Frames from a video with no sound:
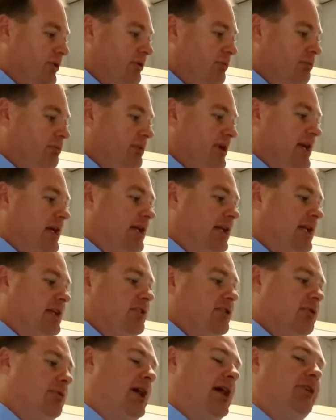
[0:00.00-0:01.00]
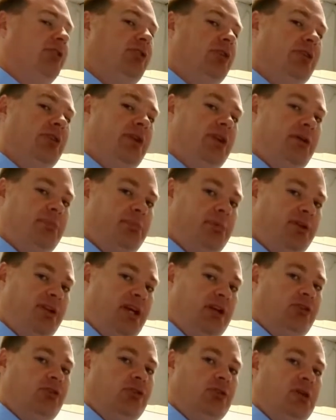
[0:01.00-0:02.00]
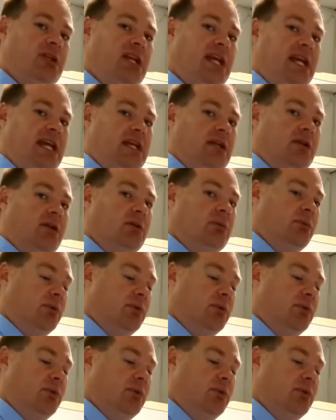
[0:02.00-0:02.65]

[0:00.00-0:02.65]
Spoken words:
the real interaction that a pedestrian heel